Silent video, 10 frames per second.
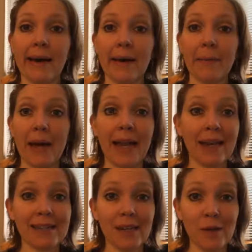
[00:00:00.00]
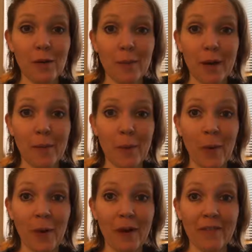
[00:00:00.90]
And I'll tell you about
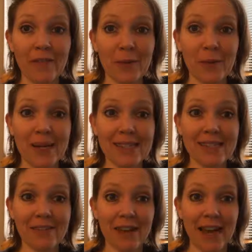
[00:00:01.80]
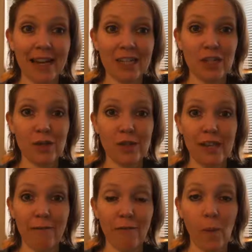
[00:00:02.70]
more of the rest of Act 2,
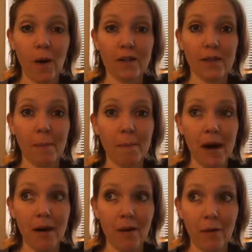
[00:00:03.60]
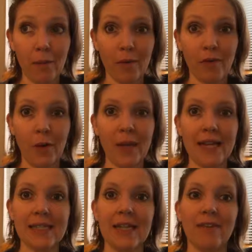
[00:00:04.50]
Scene 4 tomorrow, before we
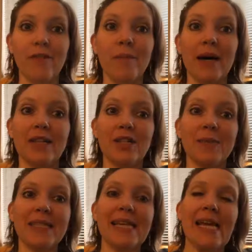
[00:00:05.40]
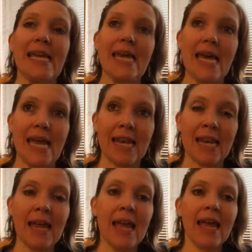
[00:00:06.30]
get to hear from Posthumus
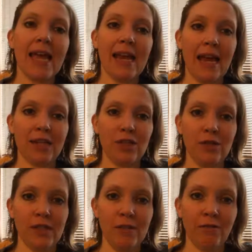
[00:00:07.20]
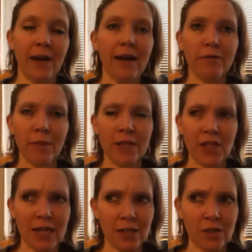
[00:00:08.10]
again in Act 2, Scene 5, which
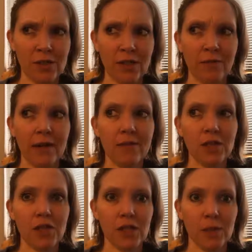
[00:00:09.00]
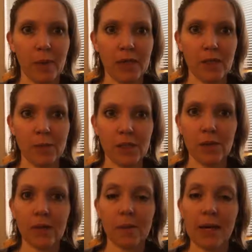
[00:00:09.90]
Act 2, Scene 5 is just Posthumus
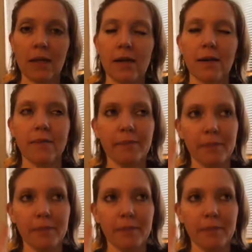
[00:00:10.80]
doing a monologue.